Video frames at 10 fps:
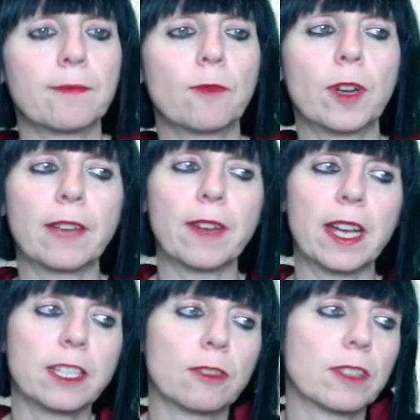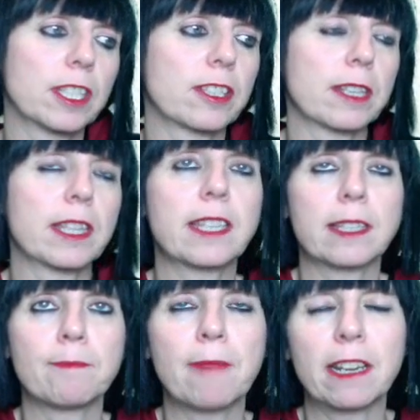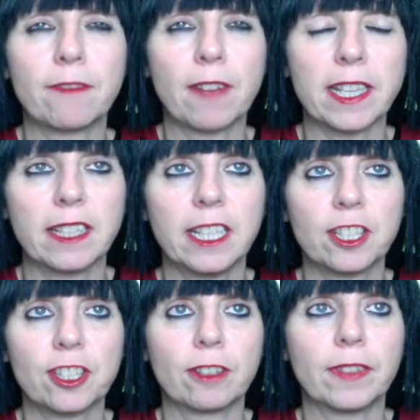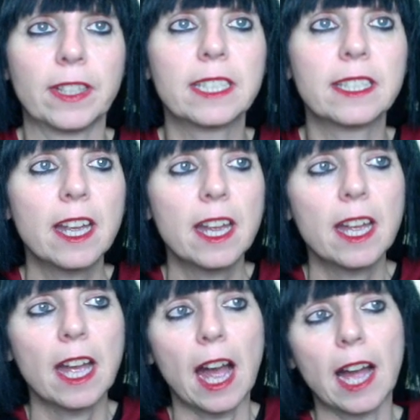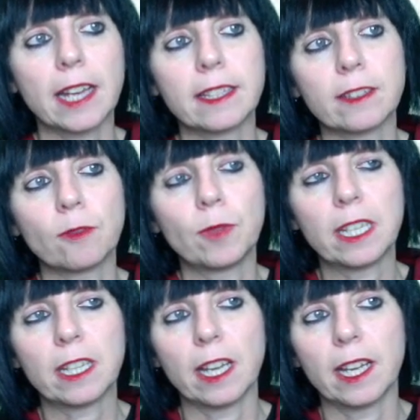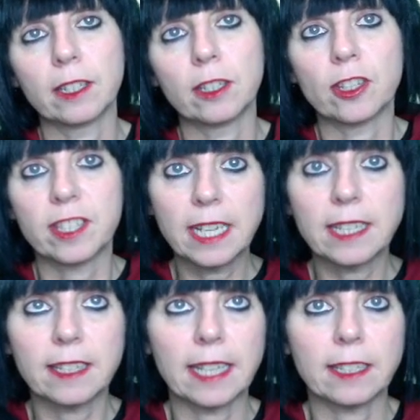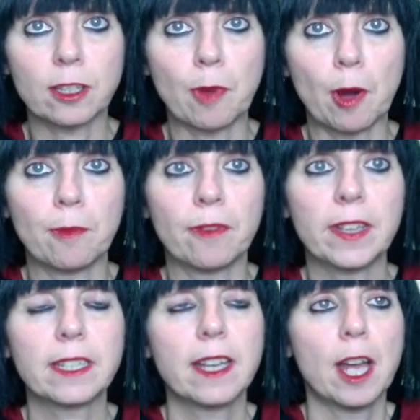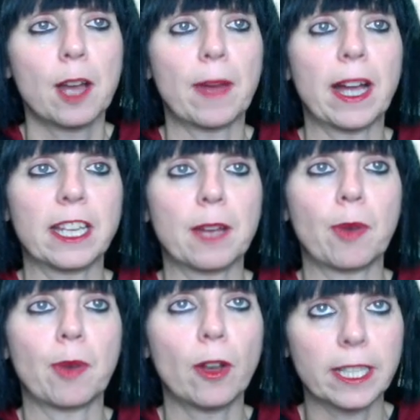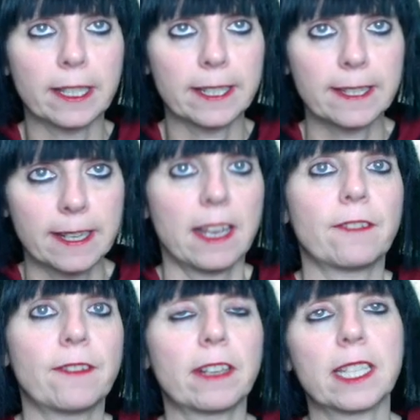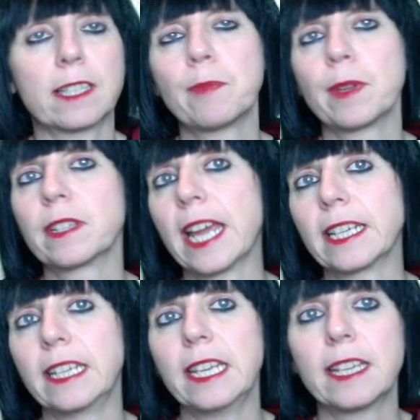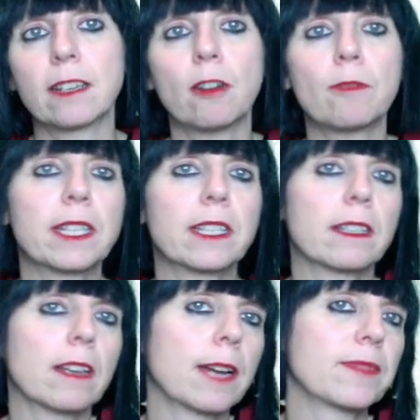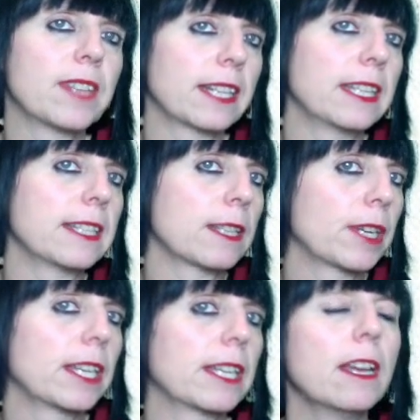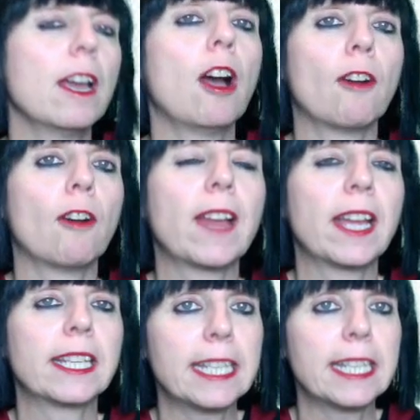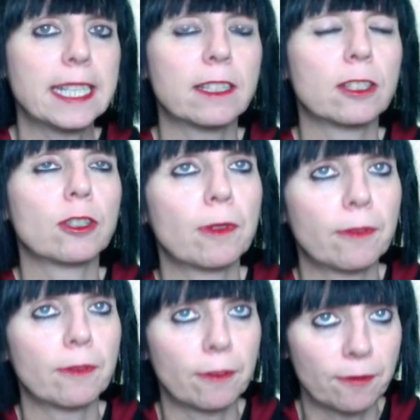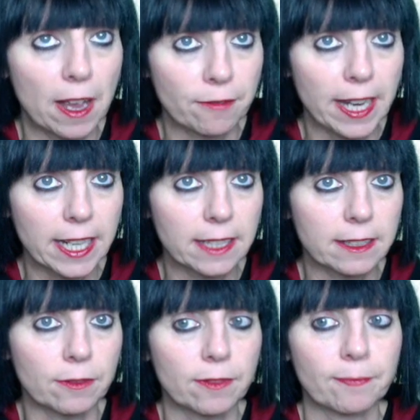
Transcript: whatever, it's just that this is a manifestation of it. And we can seek to get to the bottom of it by employing a very simple technique, and all my techniques I bring in are fairly easy to do but effective.